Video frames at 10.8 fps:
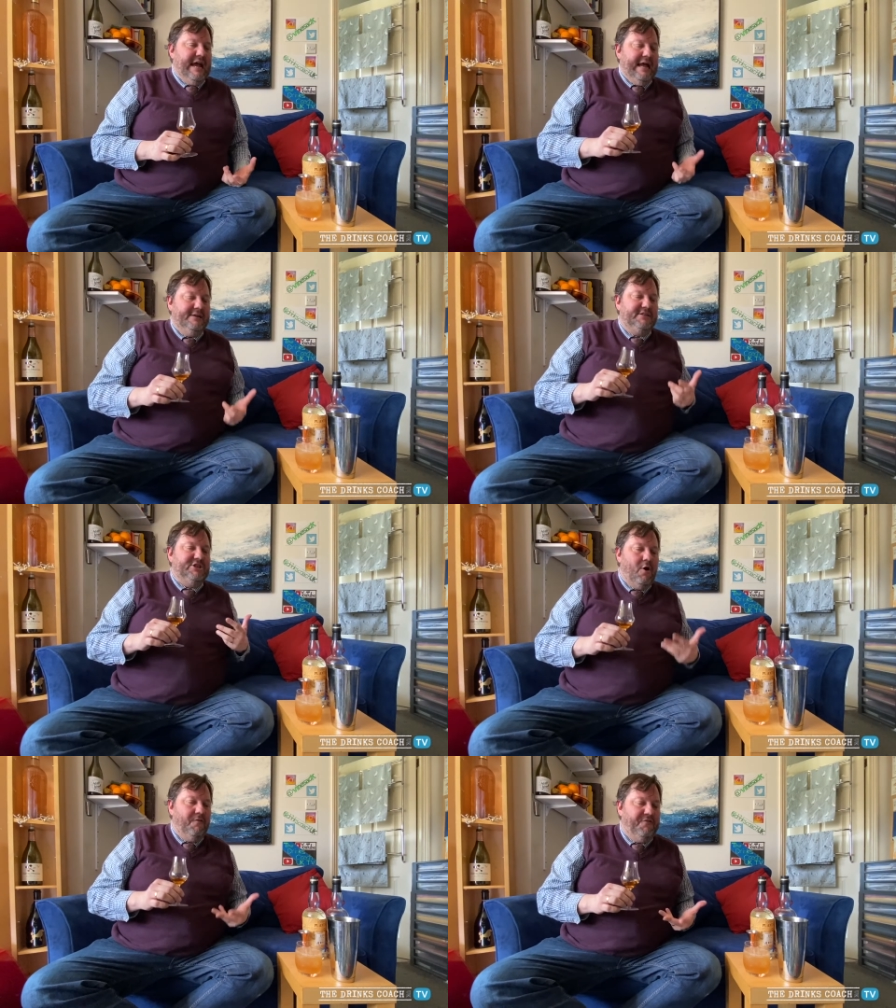and
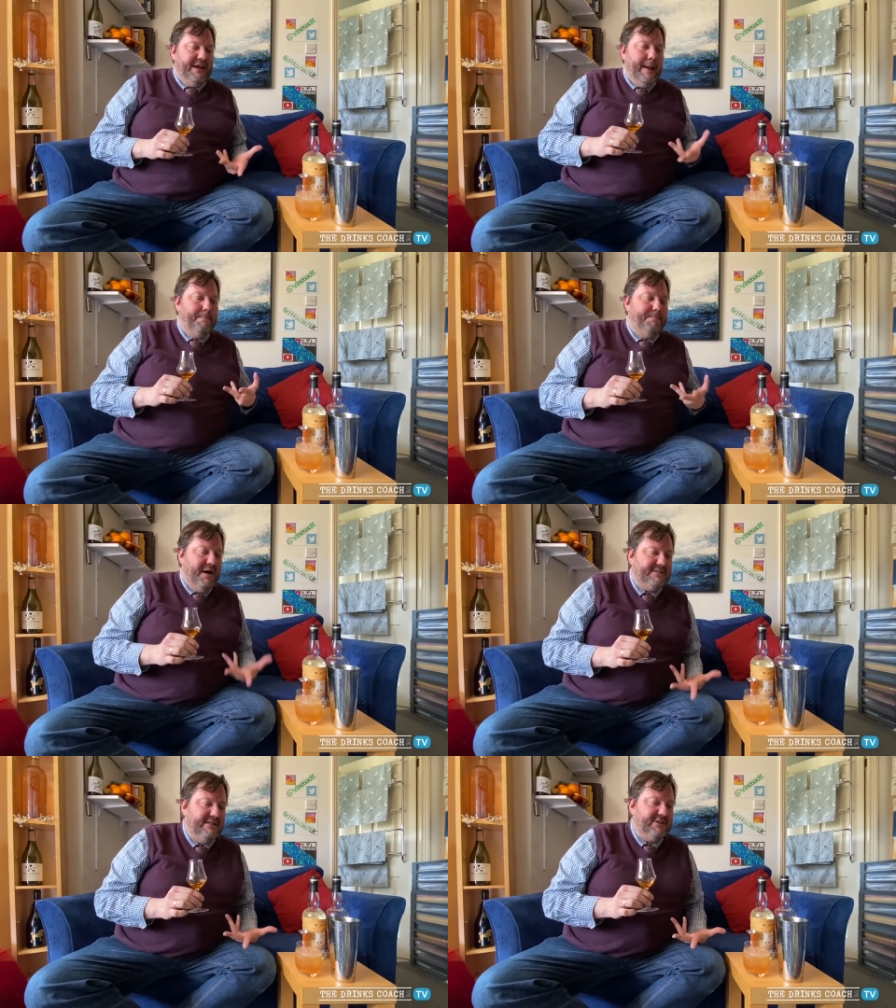toffee and
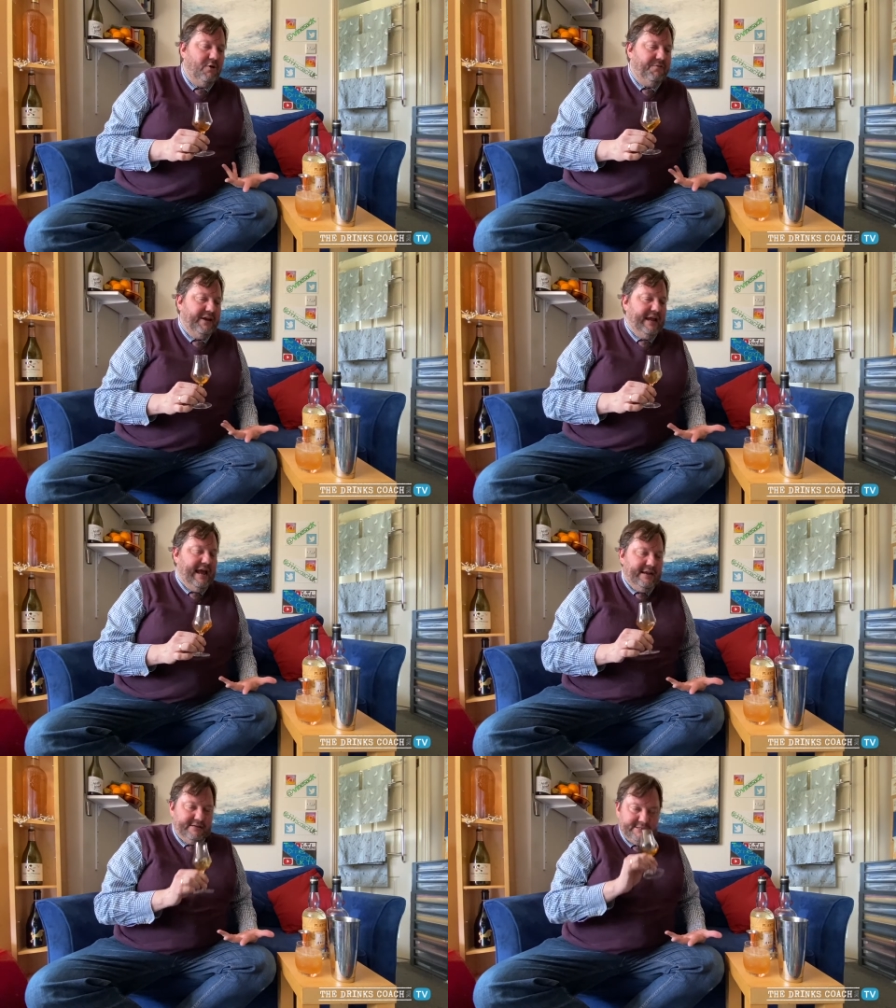butter toffee
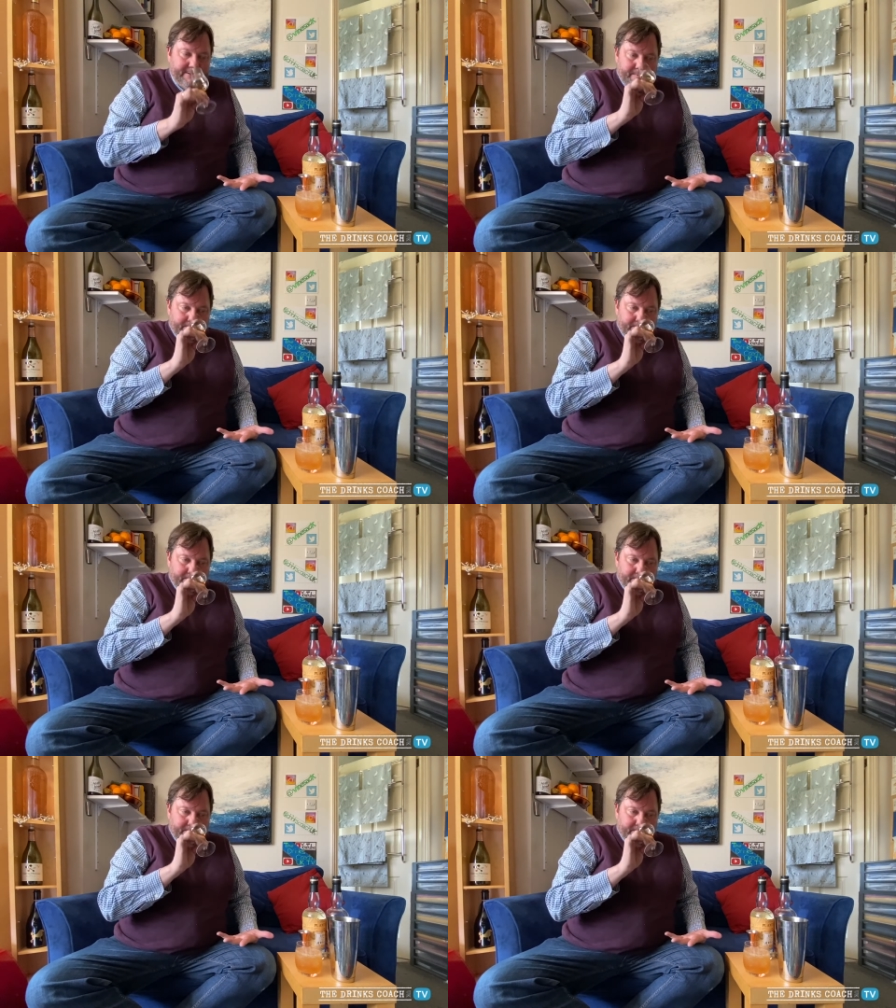and